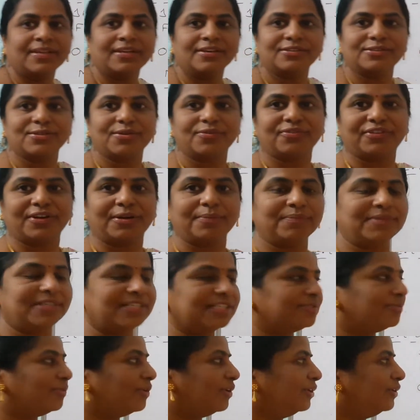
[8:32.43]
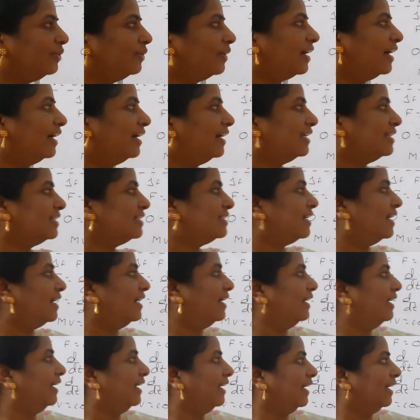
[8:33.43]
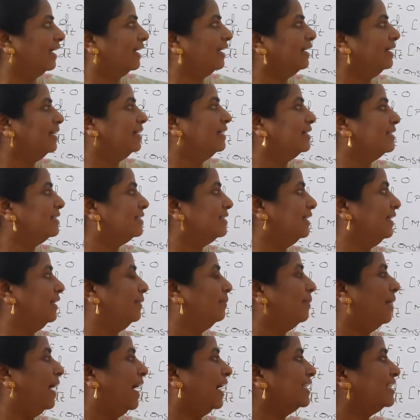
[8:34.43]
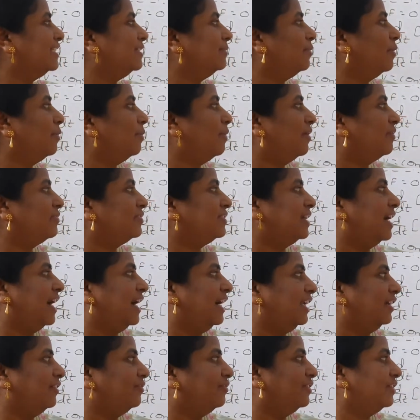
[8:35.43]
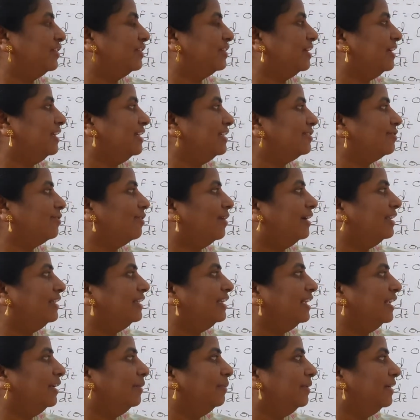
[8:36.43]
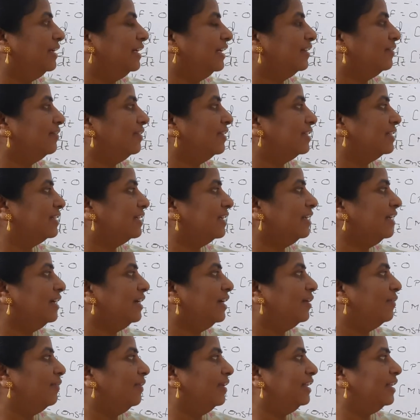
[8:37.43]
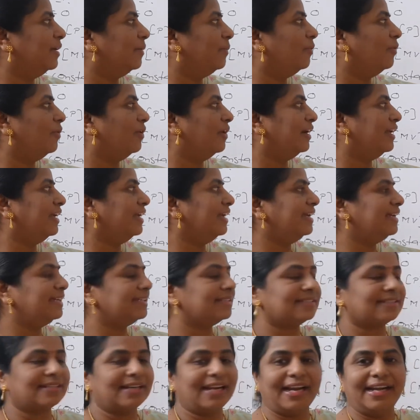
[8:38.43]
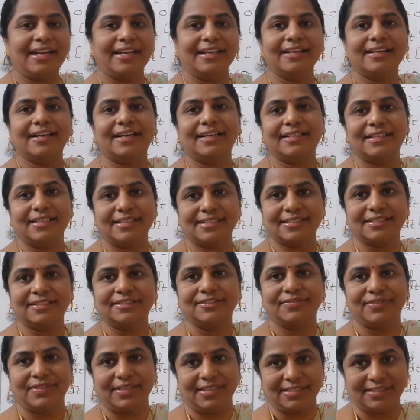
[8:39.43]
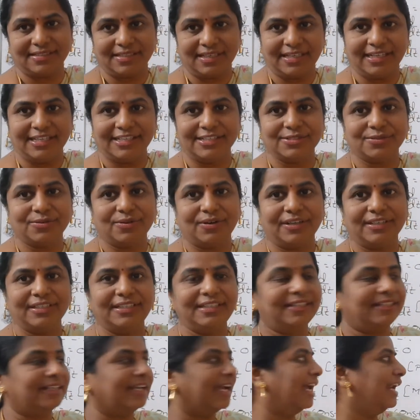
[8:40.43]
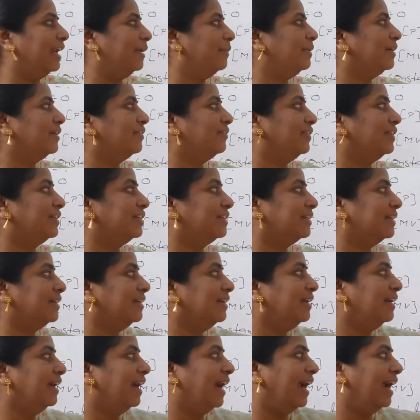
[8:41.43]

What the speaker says: So from this, what you are understanding? See, maximum of static friction is called the limiting friction. When the body is sliding on the surface, that is called the dynamic friction.